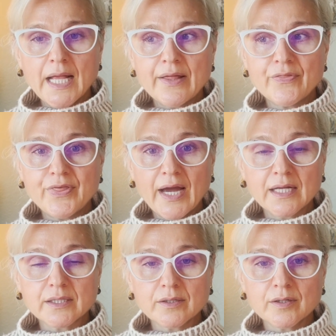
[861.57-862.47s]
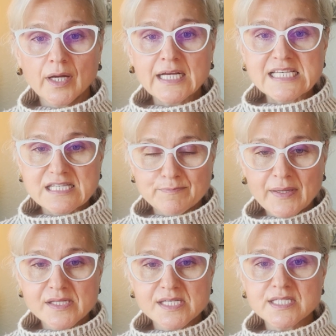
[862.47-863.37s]
that
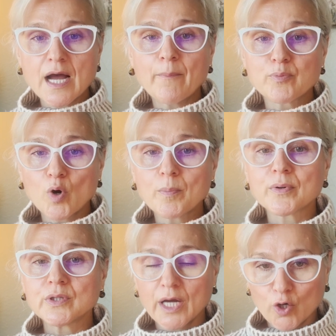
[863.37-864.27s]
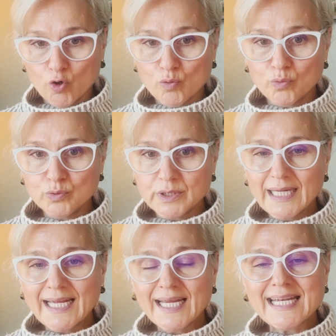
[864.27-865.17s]
expenses are properly accrued,
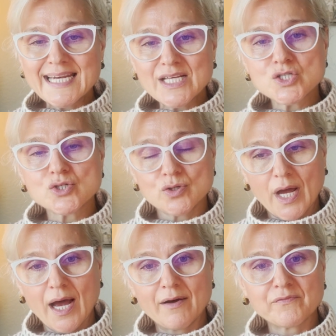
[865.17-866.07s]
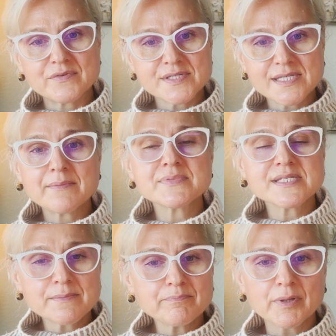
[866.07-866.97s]
it needs to have some
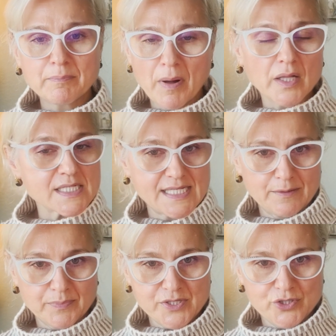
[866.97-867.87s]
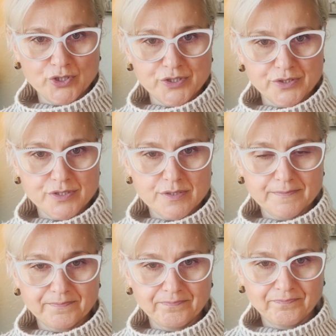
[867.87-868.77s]
simple policy and procedures.
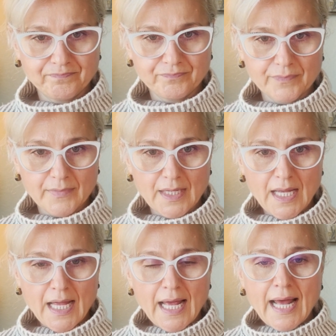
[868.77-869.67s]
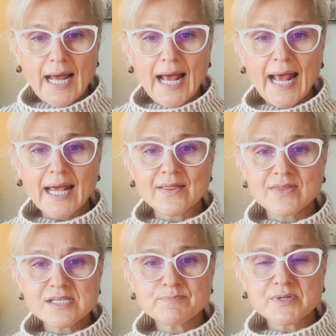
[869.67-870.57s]
And
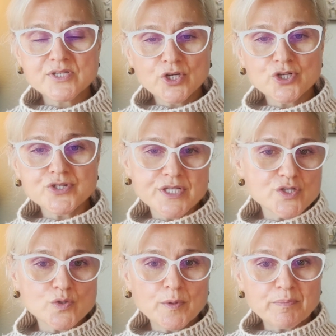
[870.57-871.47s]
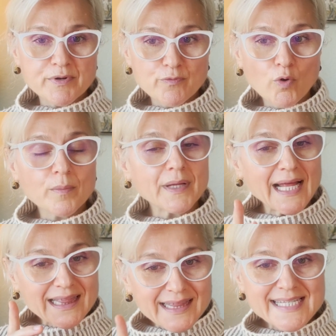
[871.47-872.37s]
these procedures needs to be performed
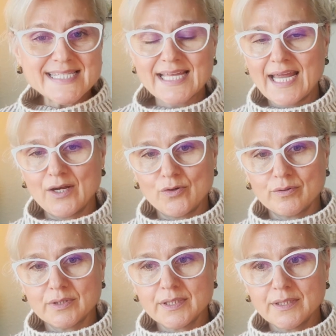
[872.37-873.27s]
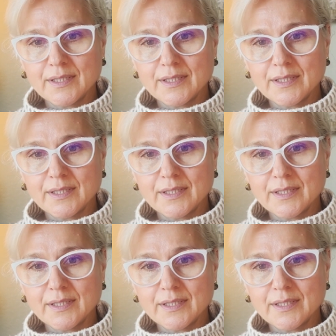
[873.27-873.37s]
at least annually.